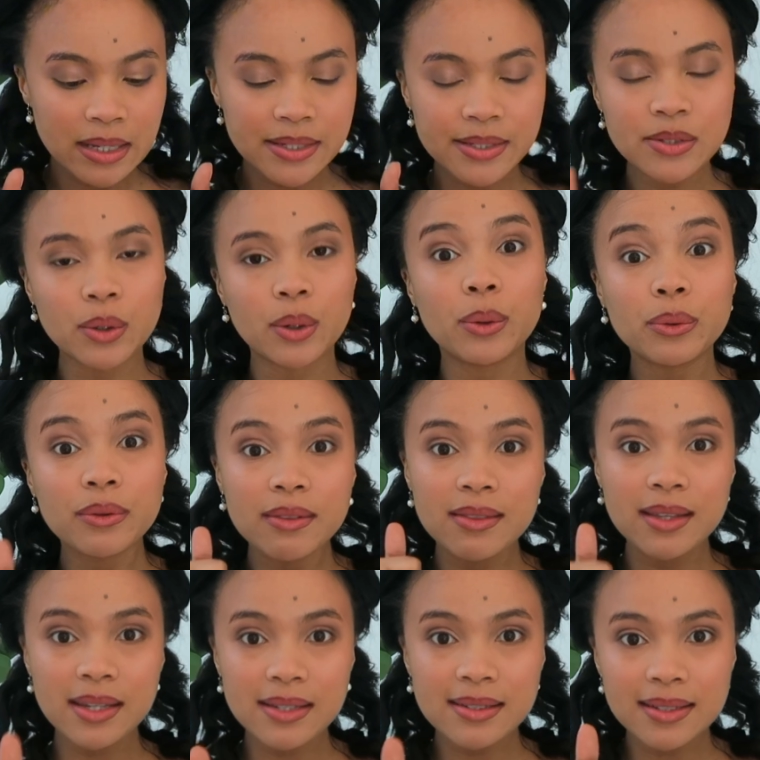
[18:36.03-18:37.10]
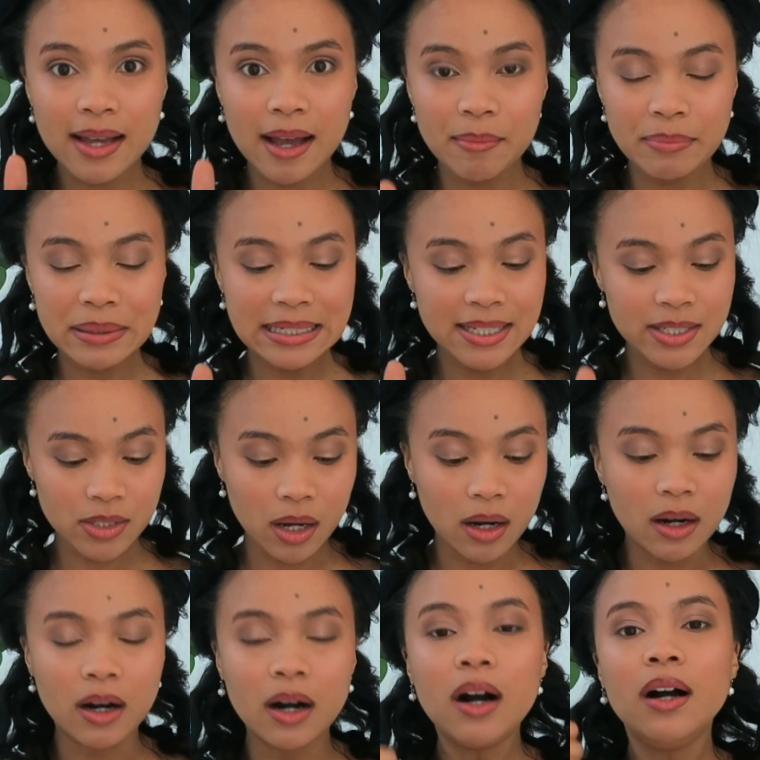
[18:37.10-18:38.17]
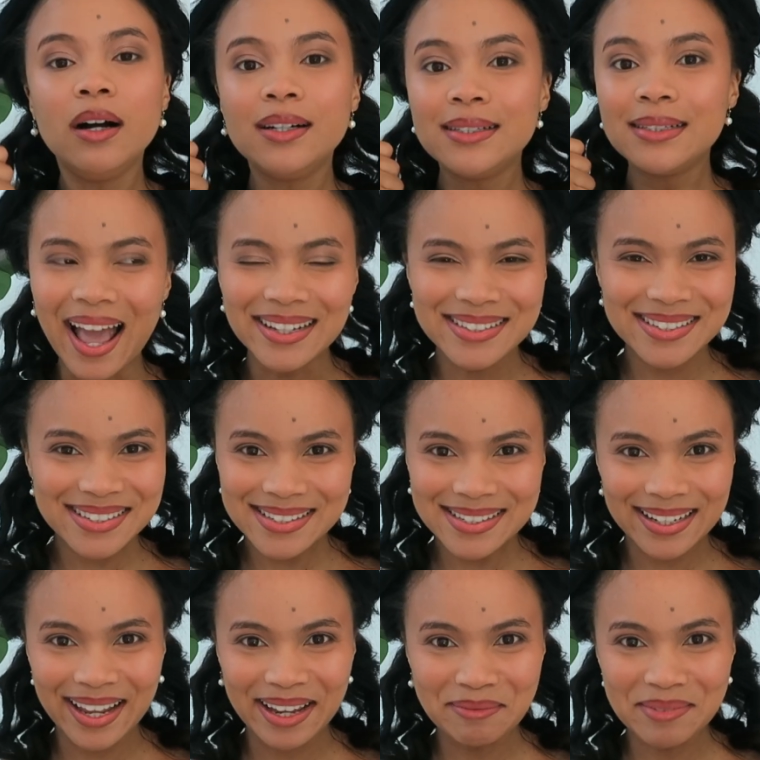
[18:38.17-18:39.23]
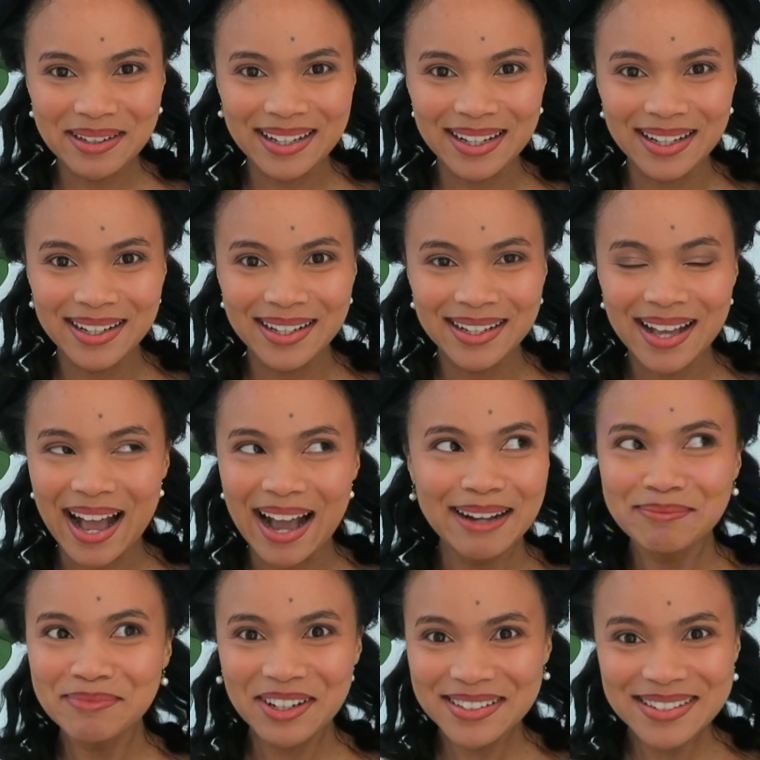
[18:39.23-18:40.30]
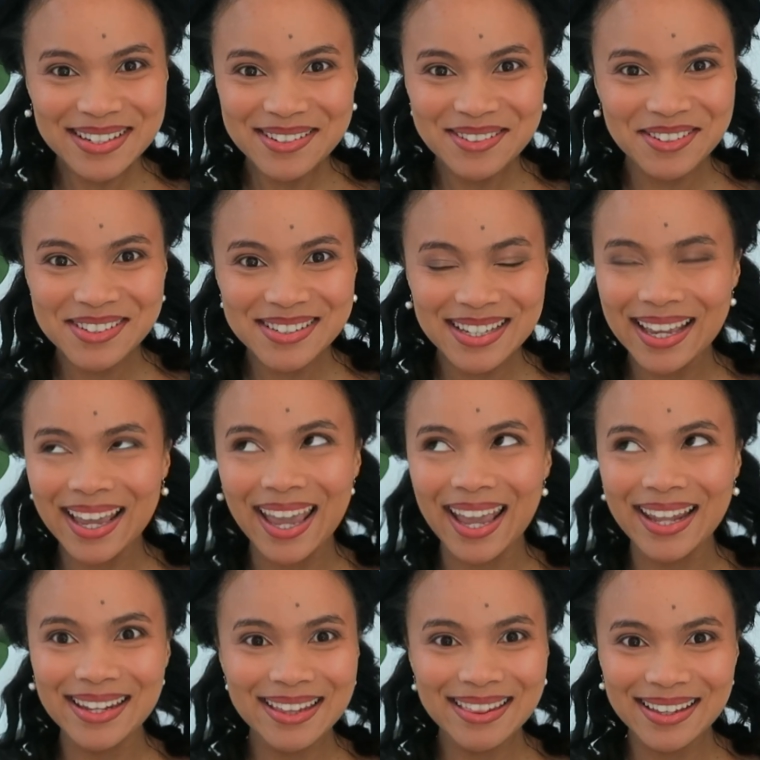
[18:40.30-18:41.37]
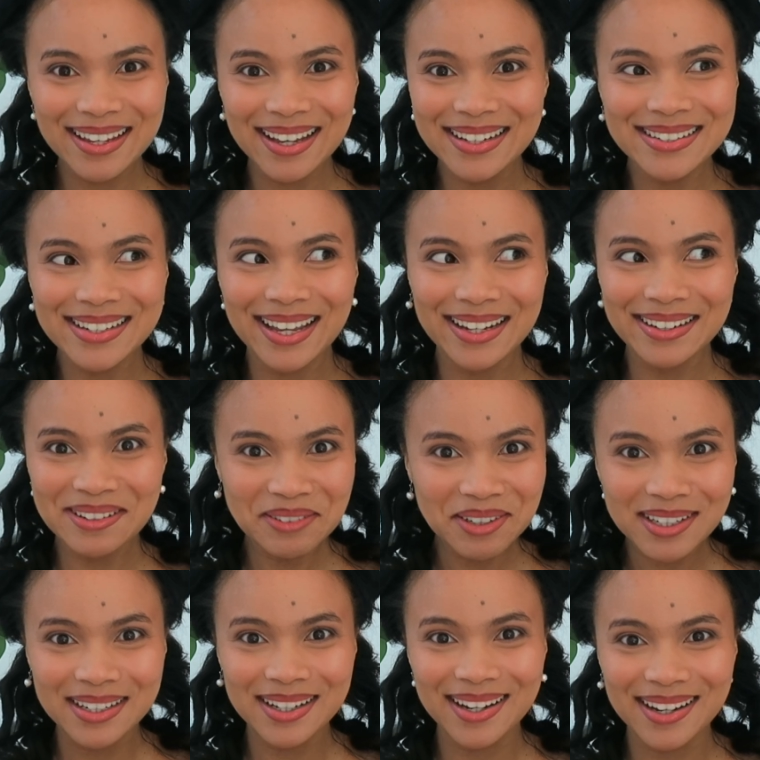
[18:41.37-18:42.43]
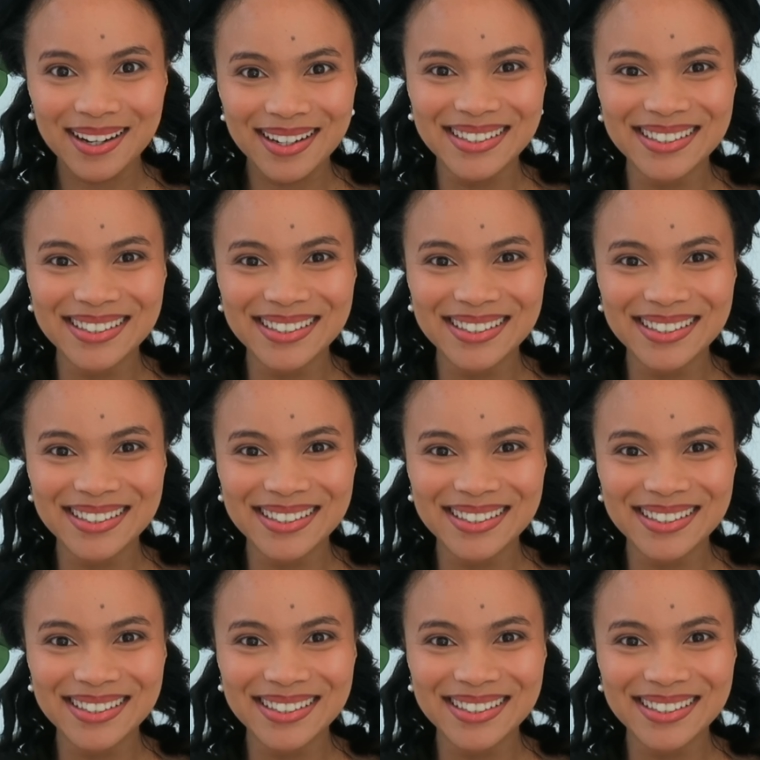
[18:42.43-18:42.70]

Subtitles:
So these companies are, and disclaimer, I'm not endorsing anything and anyone.